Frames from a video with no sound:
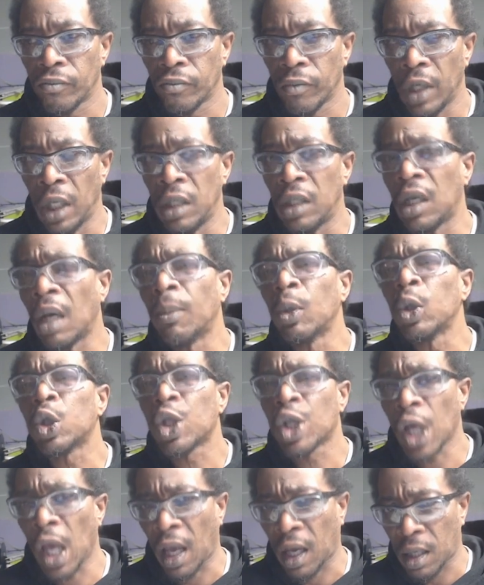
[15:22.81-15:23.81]
and double
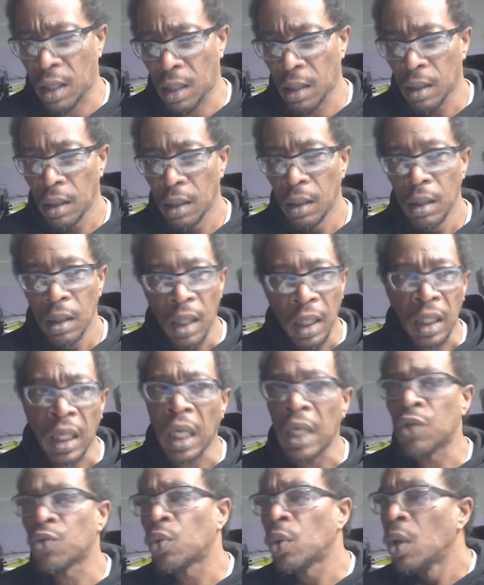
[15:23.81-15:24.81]
check in
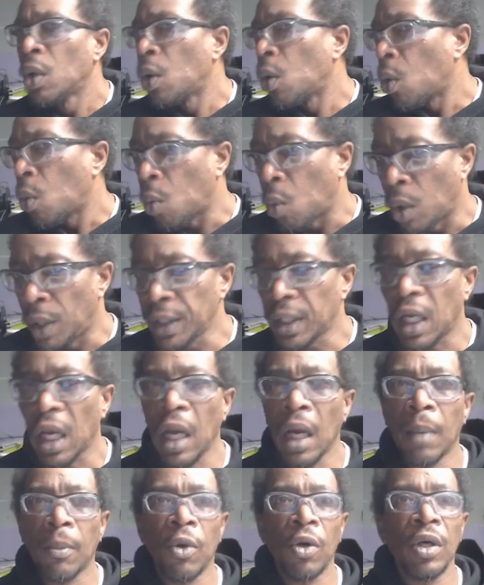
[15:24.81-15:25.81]
case one
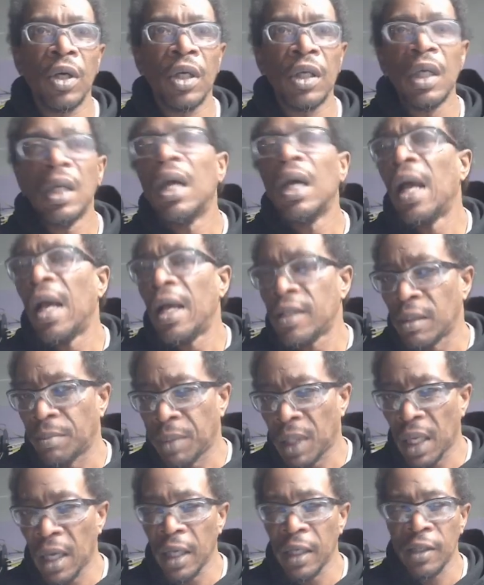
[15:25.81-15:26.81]
camera has a
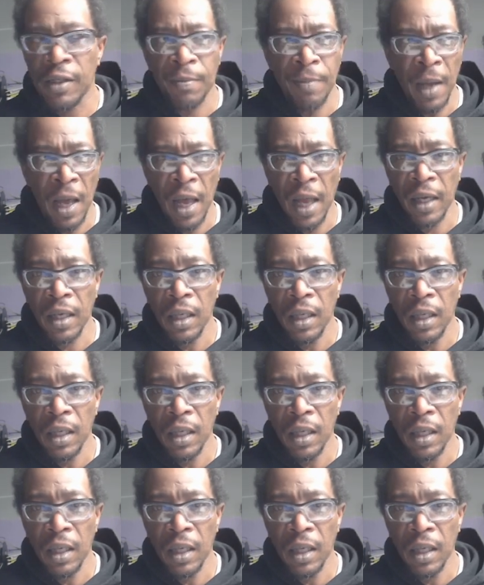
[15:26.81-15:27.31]
blind spot